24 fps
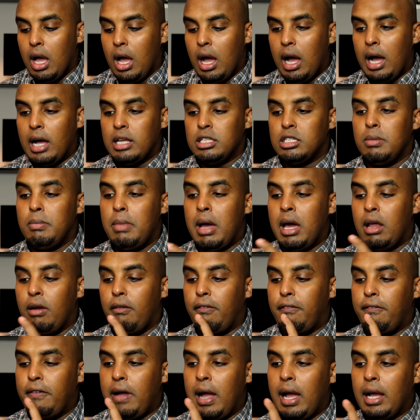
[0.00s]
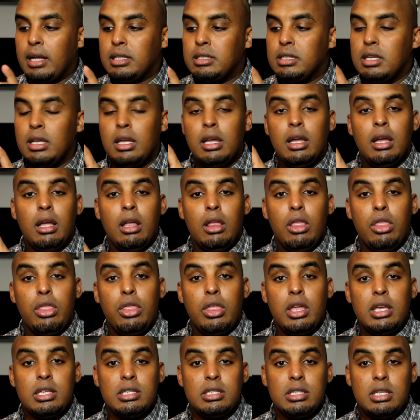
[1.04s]
As a matter of fact,
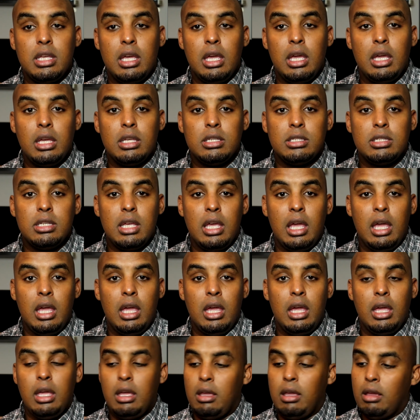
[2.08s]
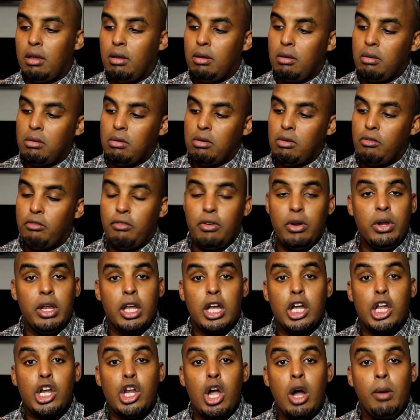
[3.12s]
this is a very
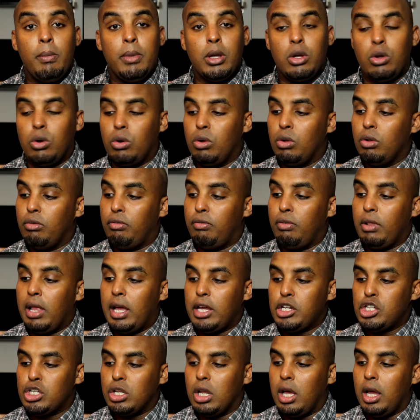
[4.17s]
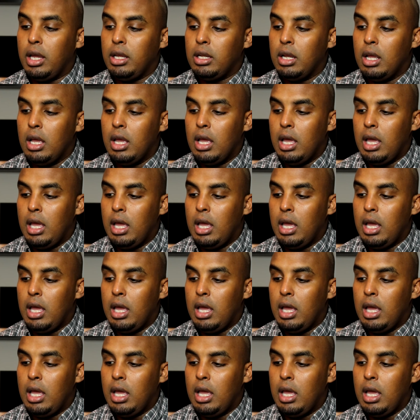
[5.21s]
economical flashlight.